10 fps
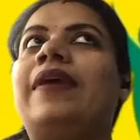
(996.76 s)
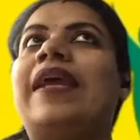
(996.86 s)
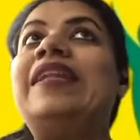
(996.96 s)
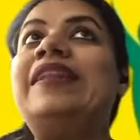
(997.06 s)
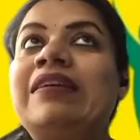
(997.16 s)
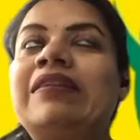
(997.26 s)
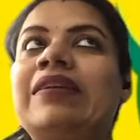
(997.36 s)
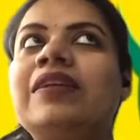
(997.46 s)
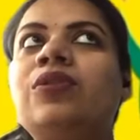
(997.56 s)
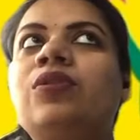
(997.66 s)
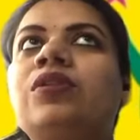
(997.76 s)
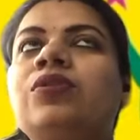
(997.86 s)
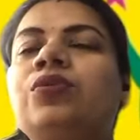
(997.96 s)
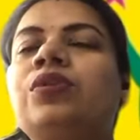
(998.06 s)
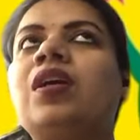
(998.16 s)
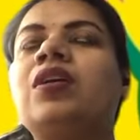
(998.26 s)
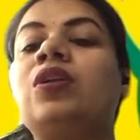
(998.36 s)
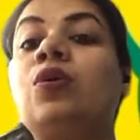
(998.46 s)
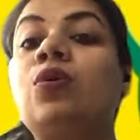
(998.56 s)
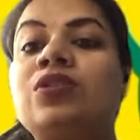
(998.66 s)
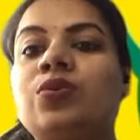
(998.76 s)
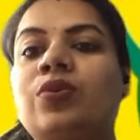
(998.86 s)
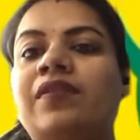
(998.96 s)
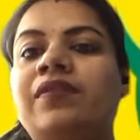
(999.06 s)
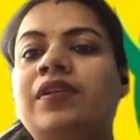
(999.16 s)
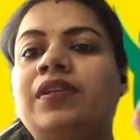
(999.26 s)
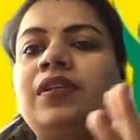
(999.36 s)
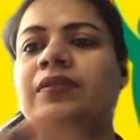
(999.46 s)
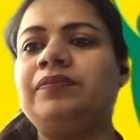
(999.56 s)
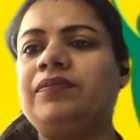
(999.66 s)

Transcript: Anything related to the clothes you have heard?